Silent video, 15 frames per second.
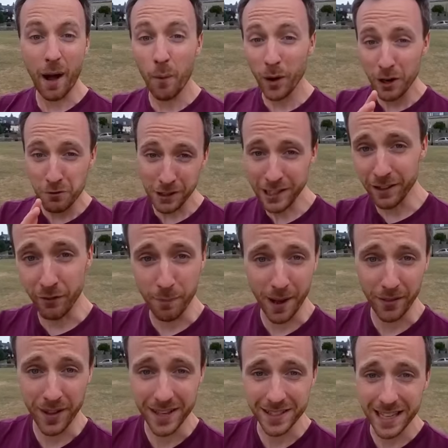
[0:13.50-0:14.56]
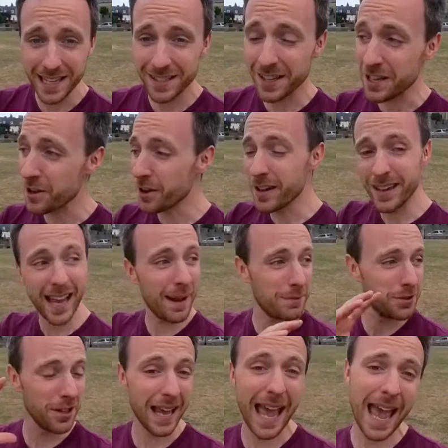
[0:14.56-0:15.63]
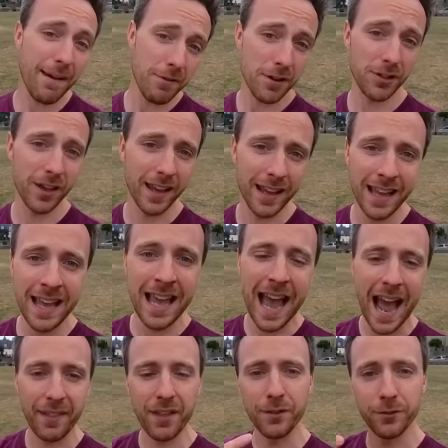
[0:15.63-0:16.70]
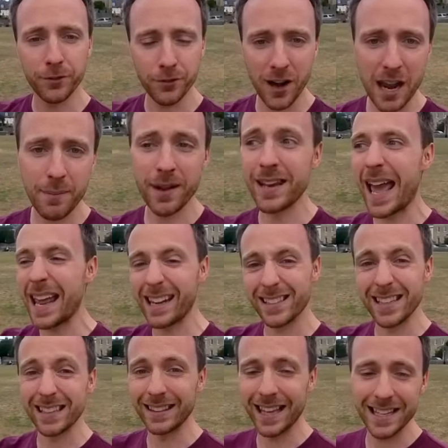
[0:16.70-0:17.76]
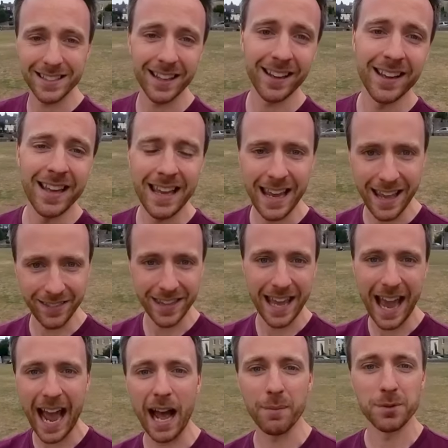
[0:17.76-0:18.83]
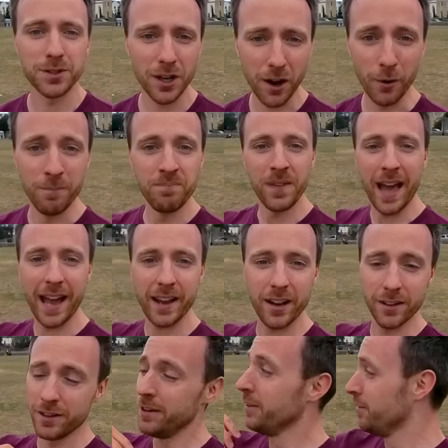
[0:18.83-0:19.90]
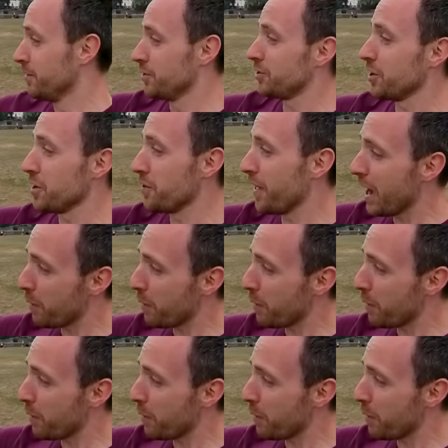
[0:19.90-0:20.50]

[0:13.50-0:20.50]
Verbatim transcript: And what I really love about this is that you can capture everything and then frame and edit it later in the app. So I can show you